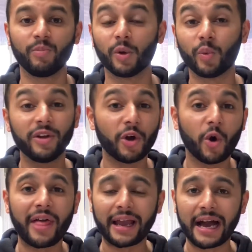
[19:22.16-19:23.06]
We
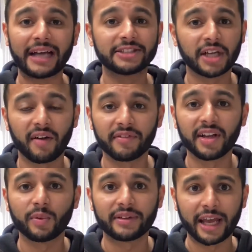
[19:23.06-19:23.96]
know that God's
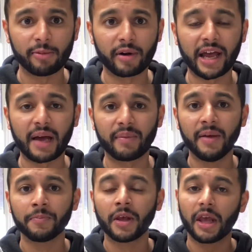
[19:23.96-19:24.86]
covenant with Abraham
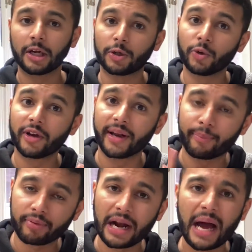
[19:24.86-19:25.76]
included a
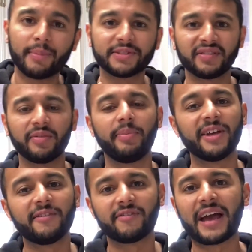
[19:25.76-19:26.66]
promise of a
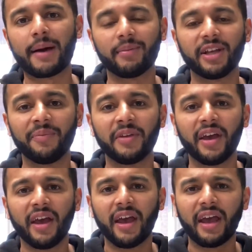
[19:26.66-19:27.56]
big family
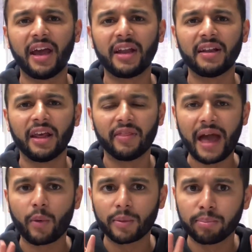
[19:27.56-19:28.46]
and
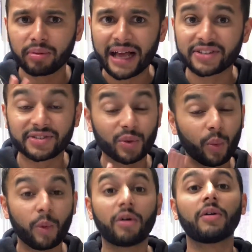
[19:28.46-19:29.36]
that would bless the
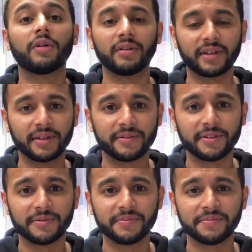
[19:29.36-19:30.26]
world.
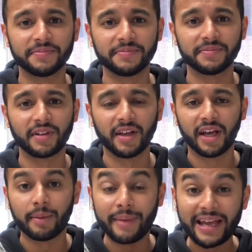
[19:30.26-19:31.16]

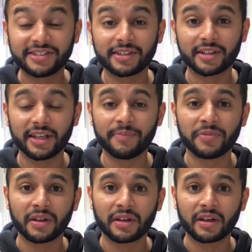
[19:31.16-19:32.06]
Amazingly,
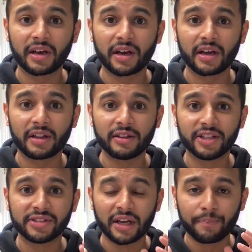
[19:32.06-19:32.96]
uh,
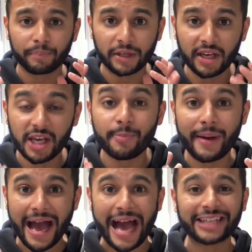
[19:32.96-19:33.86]
this key
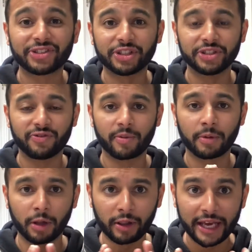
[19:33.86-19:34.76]
passage from
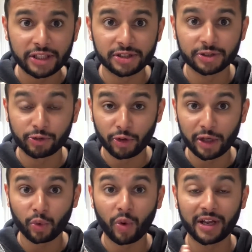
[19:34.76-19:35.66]
Galatians
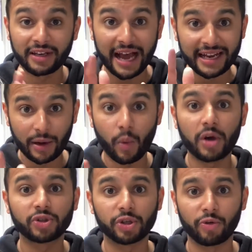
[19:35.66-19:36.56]
3:29 I
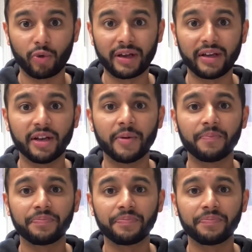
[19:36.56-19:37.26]
want you to read.